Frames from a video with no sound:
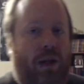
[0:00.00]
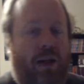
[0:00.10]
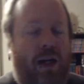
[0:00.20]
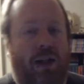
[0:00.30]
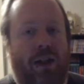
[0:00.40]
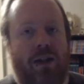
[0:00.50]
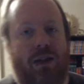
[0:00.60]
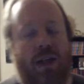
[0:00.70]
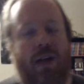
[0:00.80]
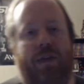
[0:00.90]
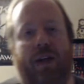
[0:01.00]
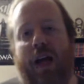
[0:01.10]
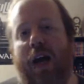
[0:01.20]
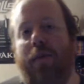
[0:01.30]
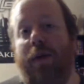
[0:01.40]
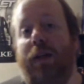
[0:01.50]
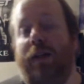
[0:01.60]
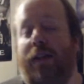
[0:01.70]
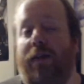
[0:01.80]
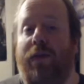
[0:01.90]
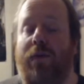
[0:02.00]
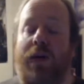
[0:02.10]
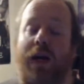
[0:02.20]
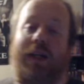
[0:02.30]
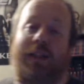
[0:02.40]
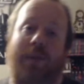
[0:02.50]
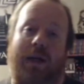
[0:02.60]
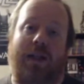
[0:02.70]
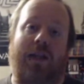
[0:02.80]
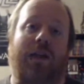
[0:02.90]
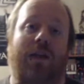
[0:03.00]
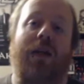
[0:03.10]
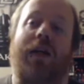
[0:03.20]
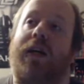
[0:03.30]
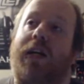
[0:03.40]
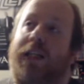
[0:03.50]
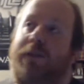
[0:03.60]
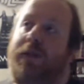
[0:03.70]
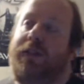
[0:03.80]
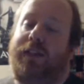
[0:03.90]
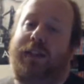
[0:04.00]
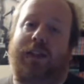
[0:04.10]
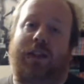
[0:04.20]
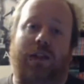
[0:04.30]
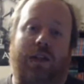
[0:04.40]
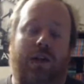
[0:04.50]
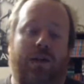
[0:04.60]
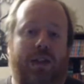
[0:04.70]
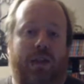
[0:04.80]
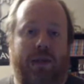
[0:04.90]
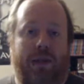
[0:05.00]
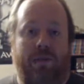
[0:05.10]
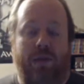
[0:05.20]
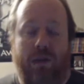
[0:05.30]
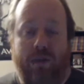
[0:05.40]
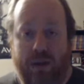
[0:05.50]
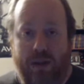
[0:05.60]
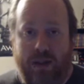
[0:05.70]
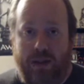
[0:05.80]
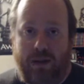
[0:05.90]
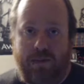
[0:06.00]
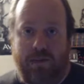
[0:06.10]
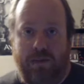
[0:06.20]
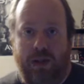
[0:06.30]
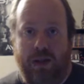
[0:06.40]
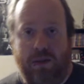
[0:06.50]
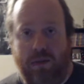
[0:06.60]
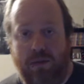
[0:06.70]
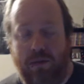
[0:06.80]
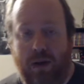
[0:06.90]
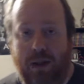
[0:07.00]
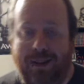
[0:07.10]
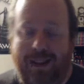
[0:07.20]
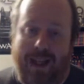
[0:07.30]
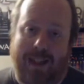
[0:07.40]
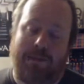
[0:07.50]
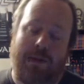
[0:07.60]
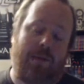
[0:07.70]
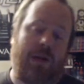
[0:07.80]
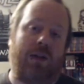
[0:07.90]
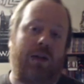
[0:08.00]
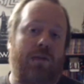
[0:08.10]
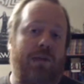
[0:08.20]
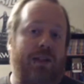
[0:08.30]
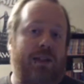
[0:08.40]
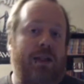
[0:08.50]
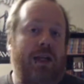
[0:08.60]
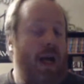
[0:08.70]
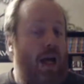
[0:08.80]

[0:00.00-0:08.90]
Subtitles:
A lot of good stuff can happen and stuff that we're not expecting, and especially since, they're always talking about the mutant, the mutant parties like the X-Men and Brotherhood are missing.